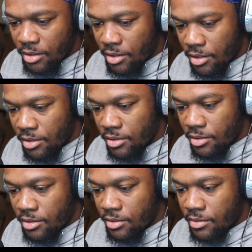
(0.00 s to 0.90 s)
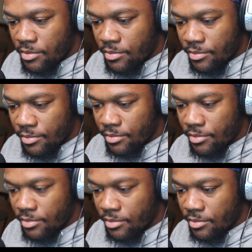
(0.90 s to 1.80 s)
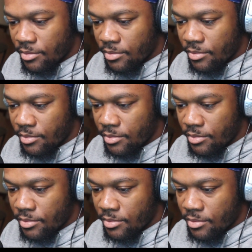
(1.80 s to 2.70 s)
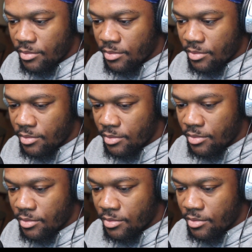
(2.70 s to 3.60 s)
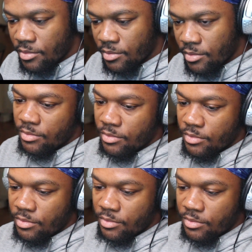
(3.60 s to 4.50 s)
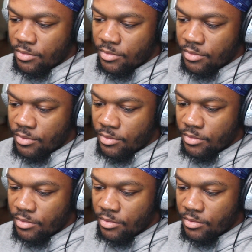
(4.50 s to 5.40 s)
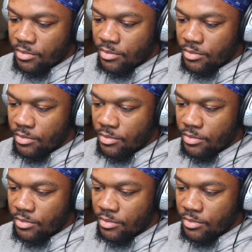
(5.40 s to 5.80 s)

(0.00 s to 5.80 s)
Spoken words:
(no one is talking)